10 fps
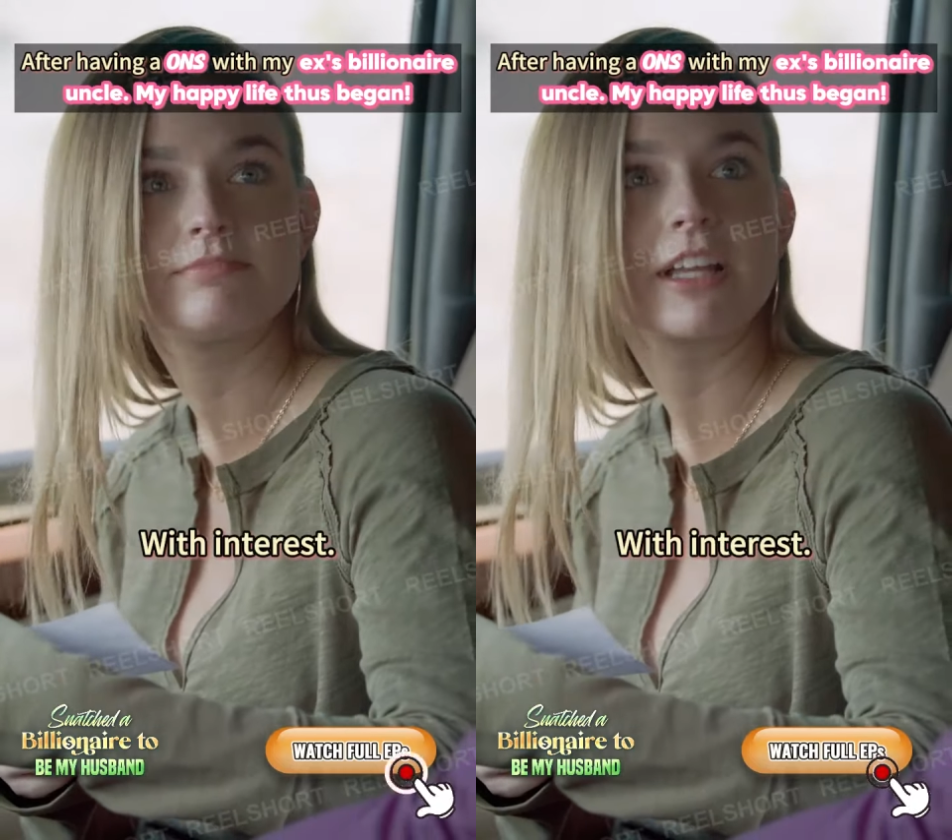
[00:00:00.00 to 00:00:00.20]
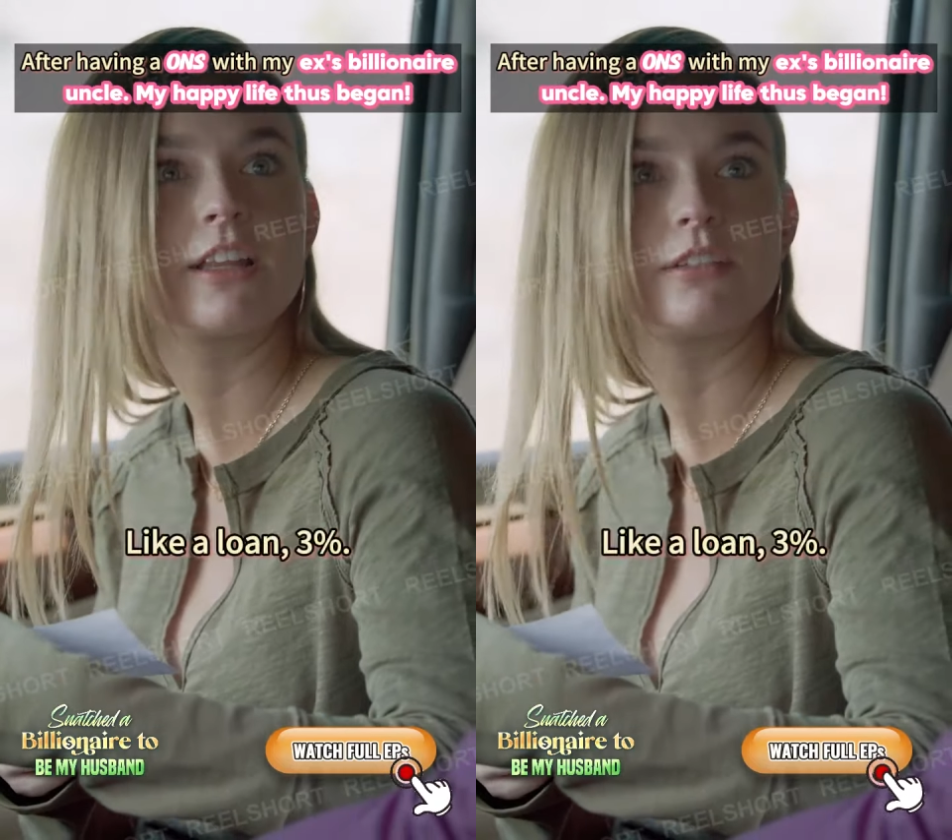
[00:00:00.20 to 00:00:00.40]

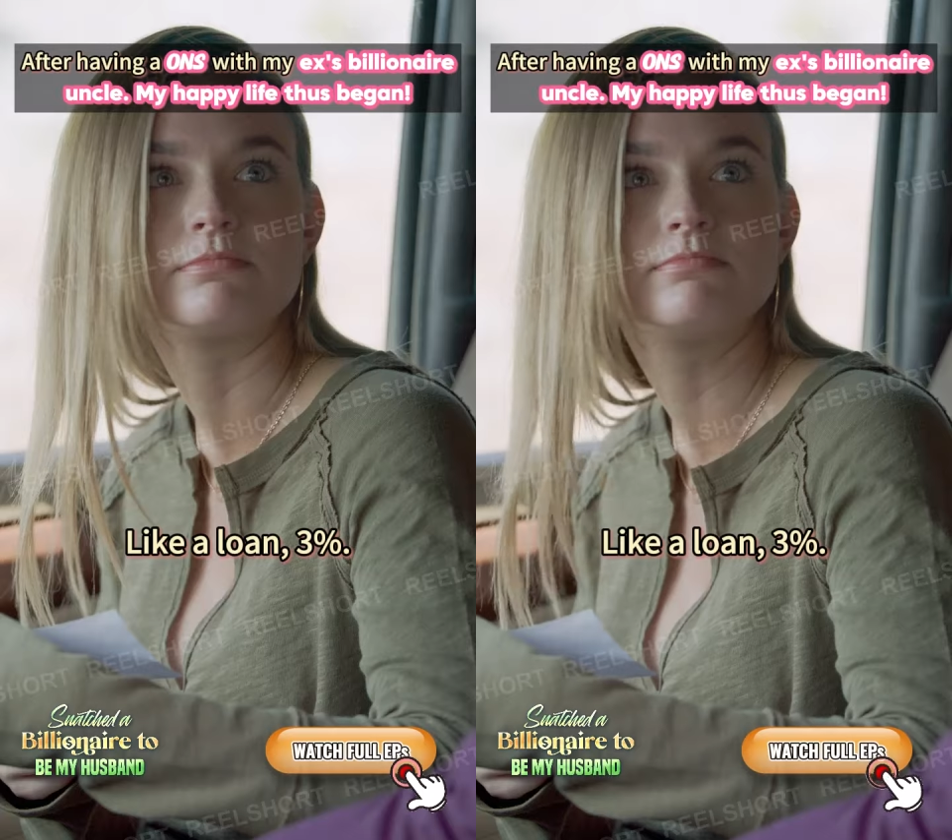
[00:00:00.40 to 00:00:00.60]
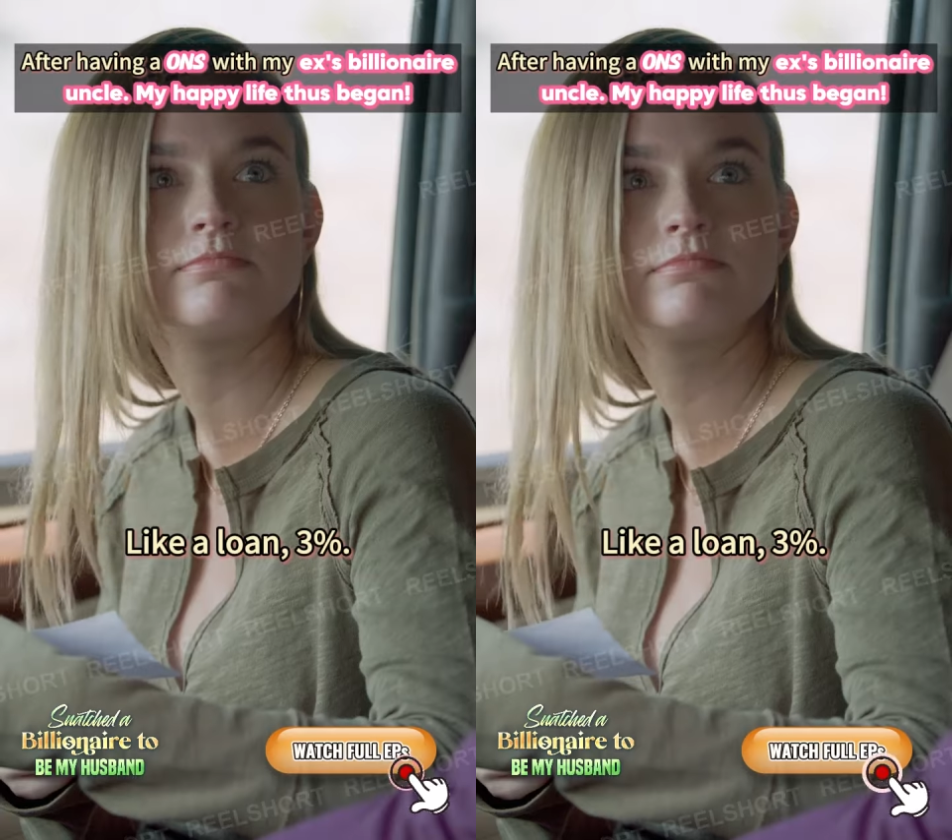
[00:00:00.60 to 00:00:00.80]
like a
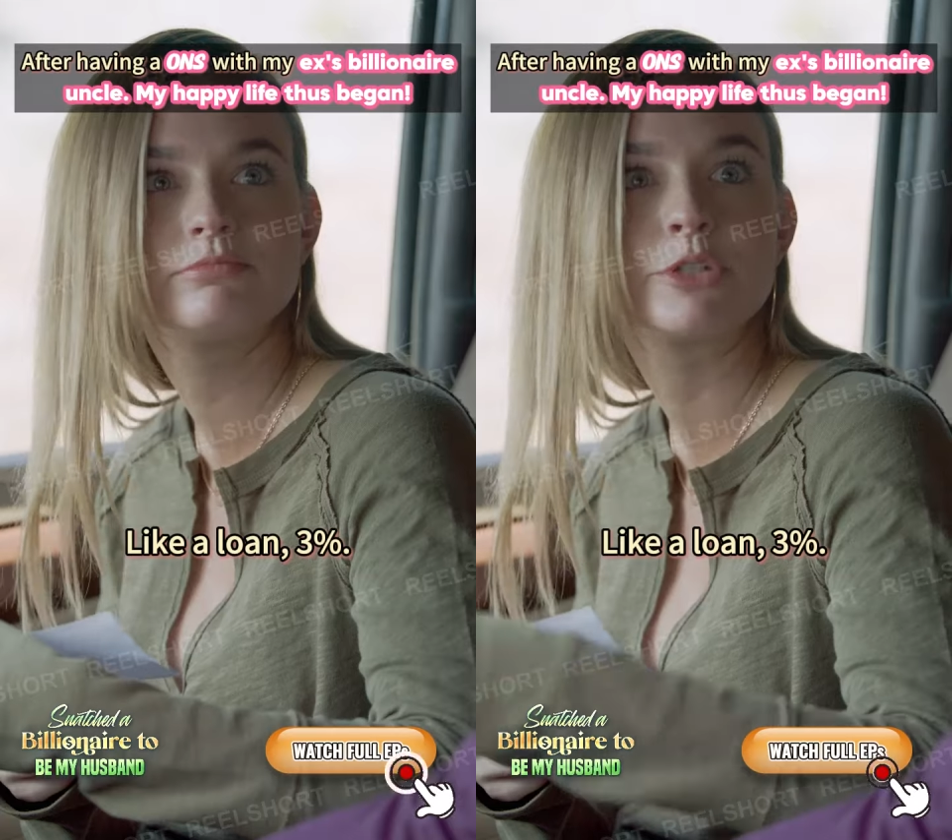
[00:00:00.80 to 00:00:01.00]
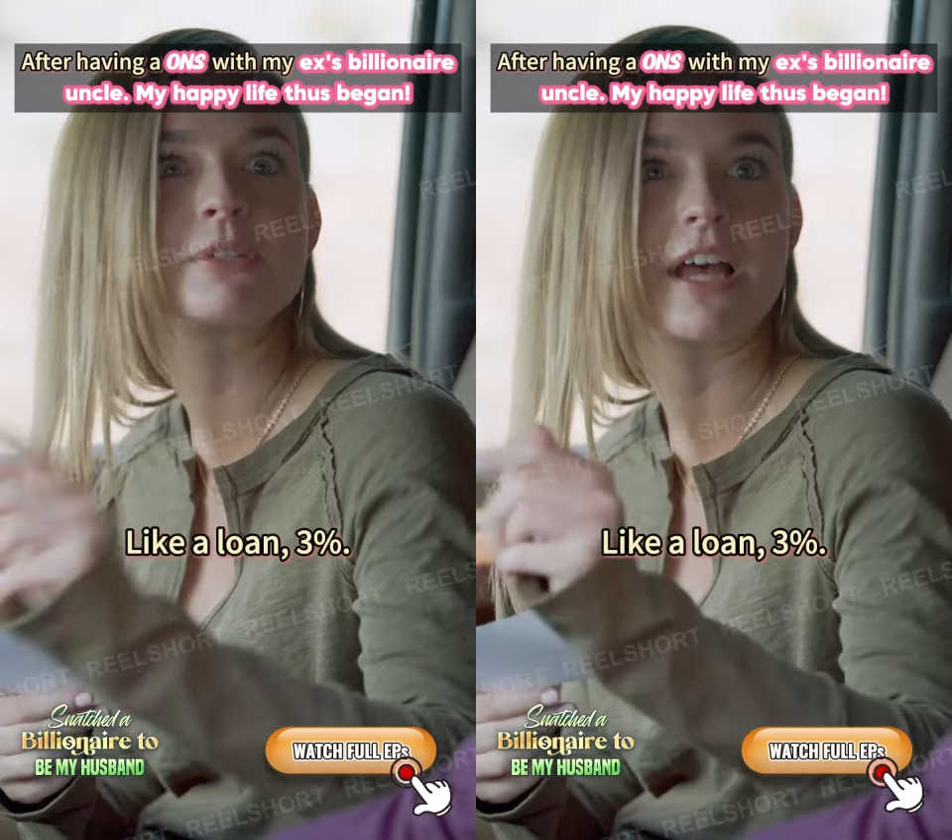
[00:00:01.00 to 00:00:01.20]
loan,
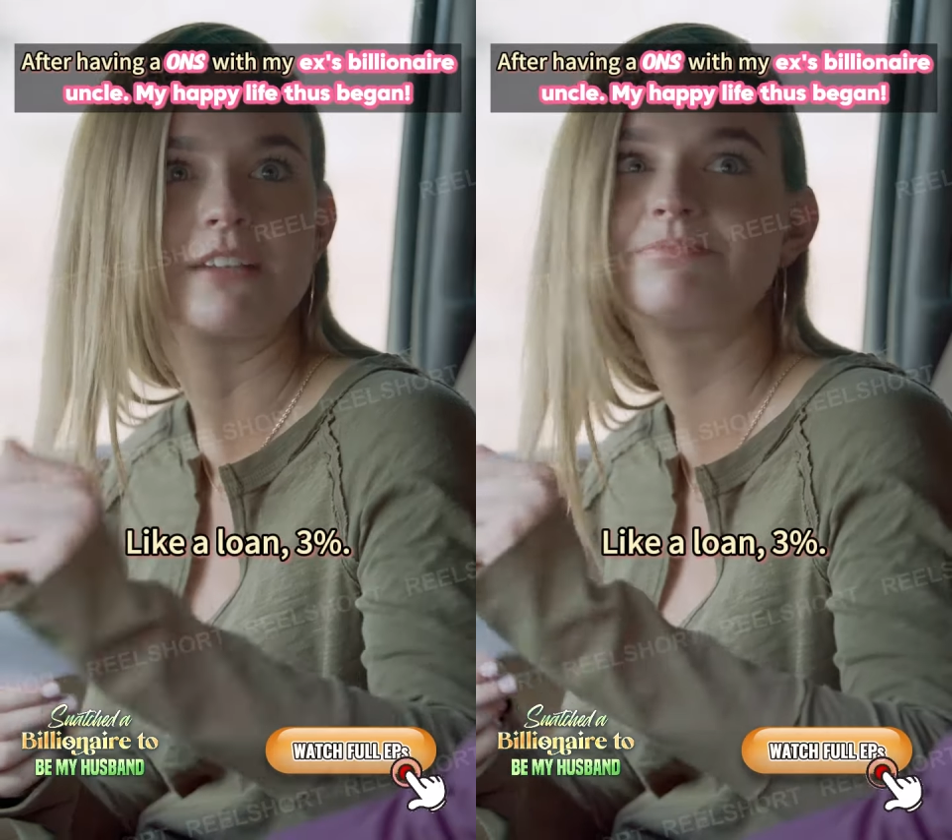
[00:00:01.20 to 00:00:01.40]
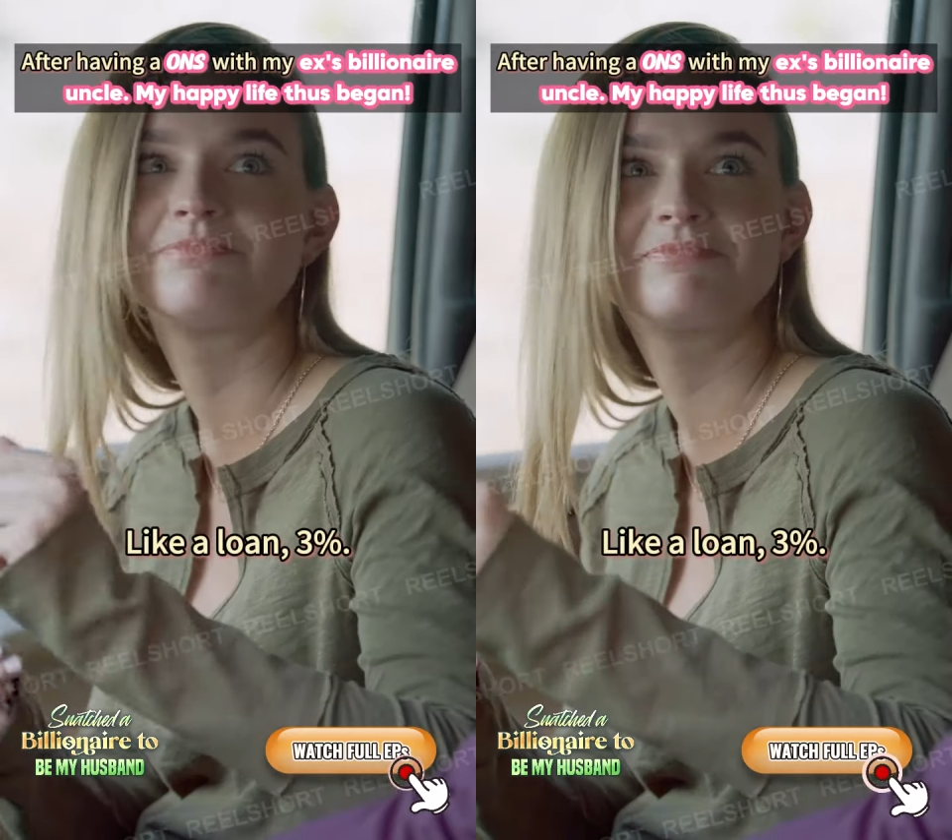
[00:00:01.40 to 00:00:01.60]
3%.